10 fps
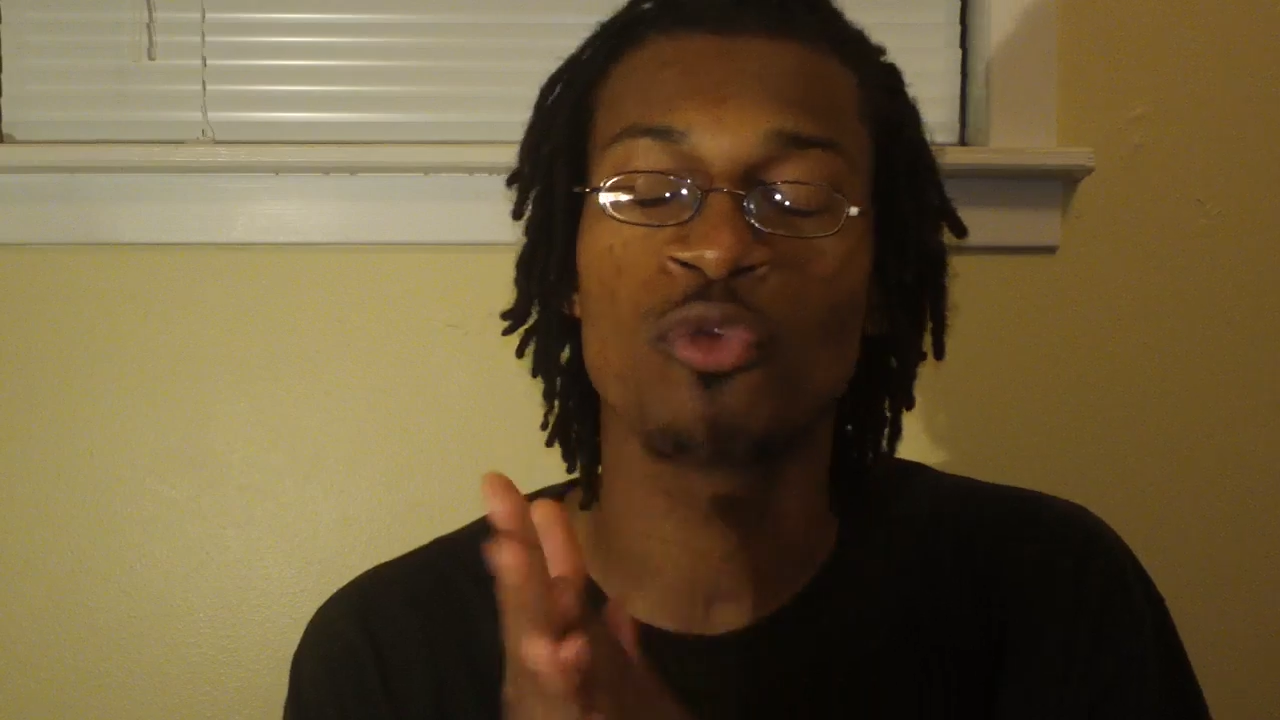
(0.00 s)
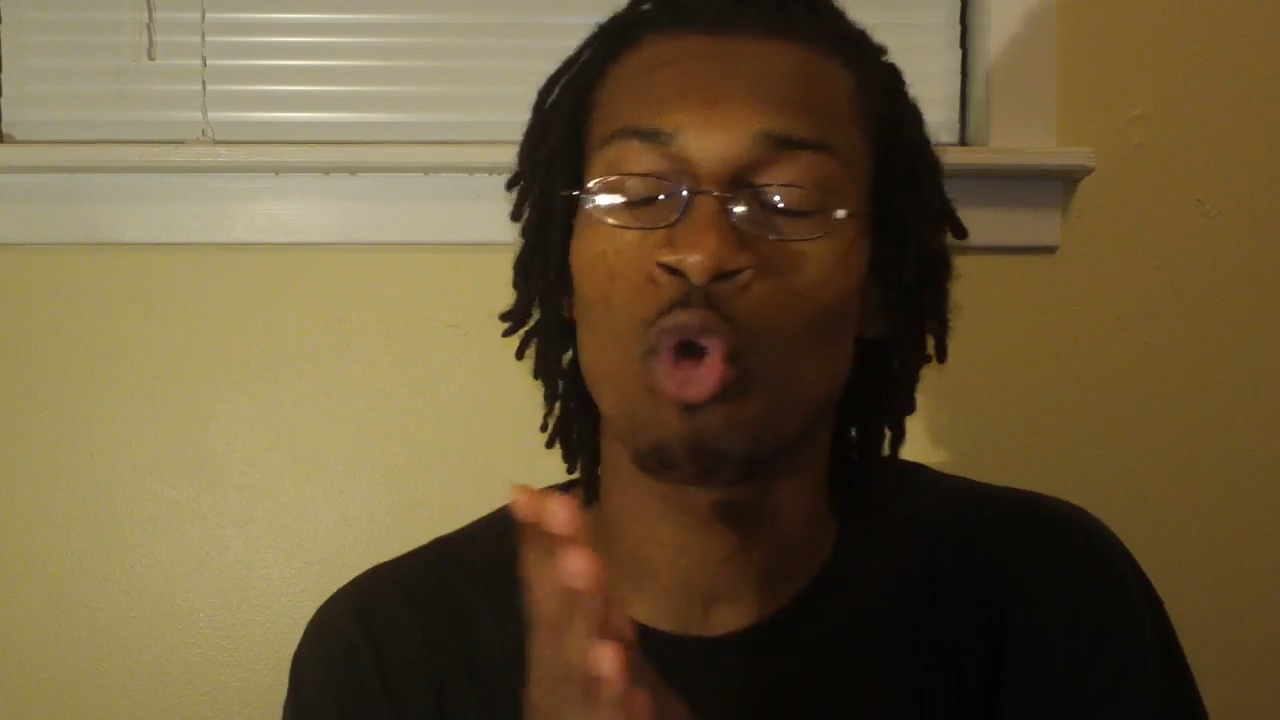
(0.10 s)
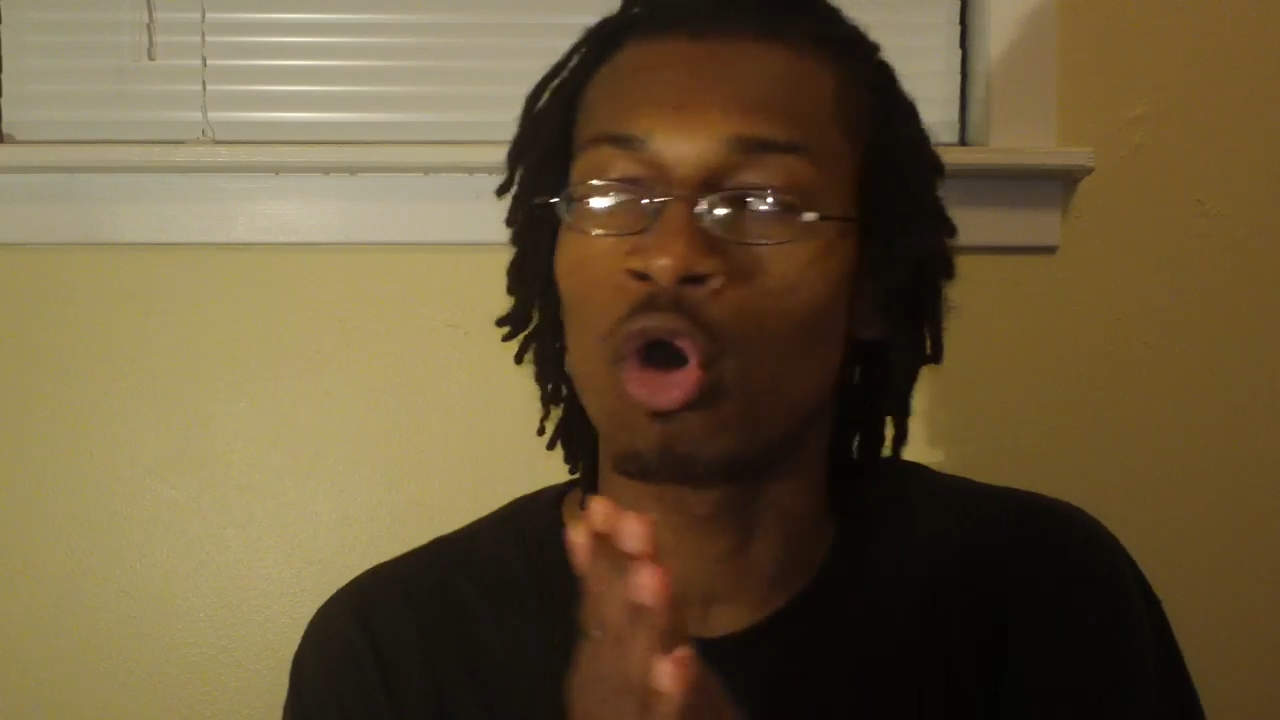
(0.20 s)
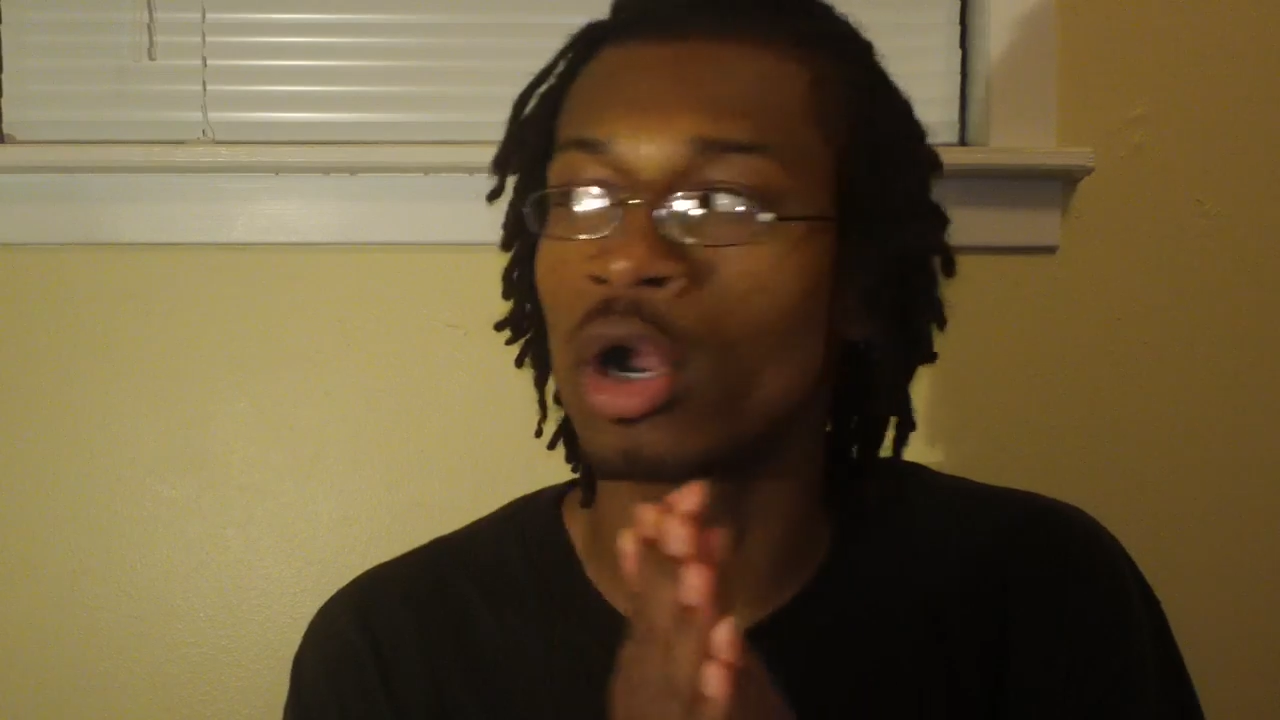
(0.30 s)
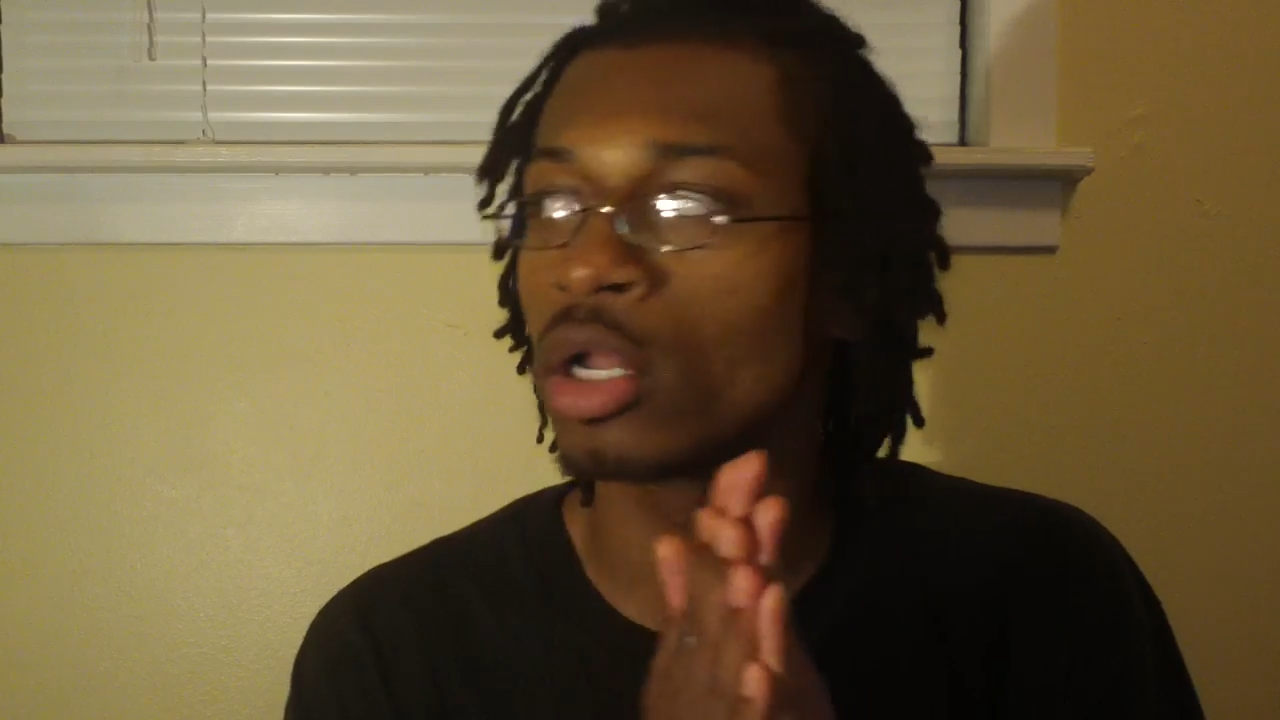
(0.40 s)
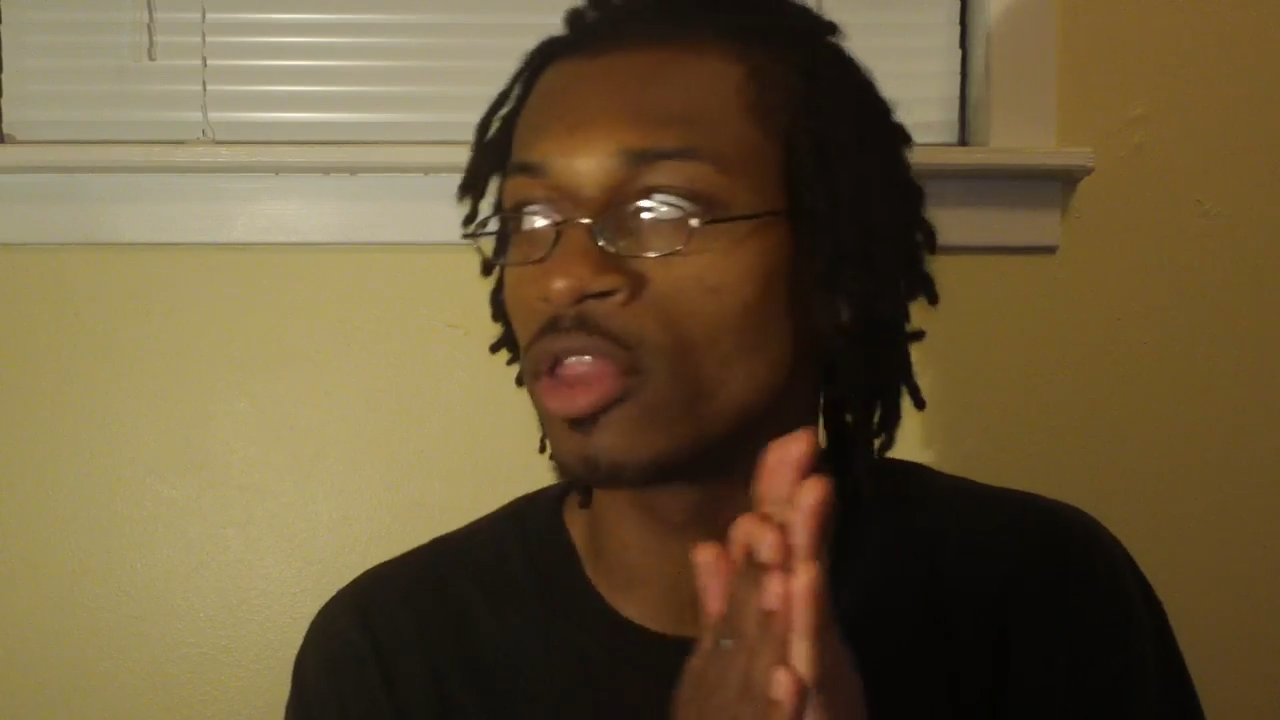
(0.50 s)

for